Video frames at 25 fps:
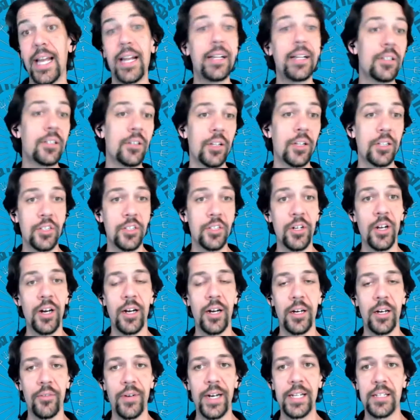And it looks good
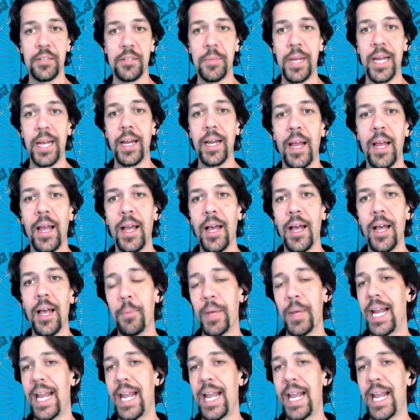on a resume, but